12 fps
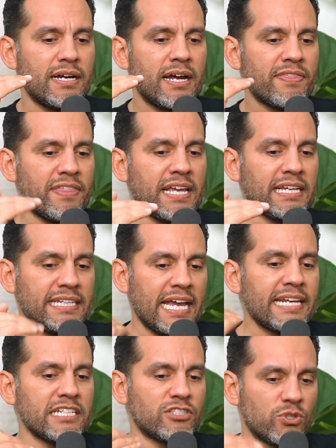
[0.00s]
I think
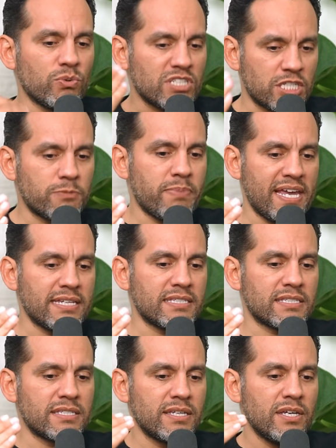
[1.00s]
getting to a
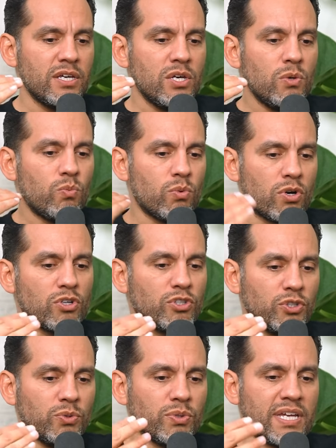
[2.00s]
space where
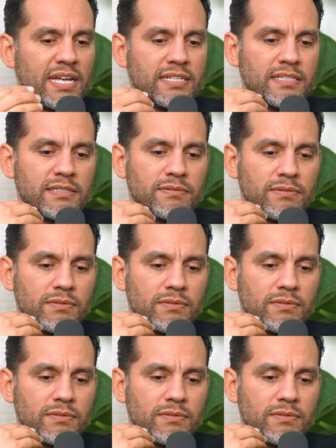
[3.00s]
you can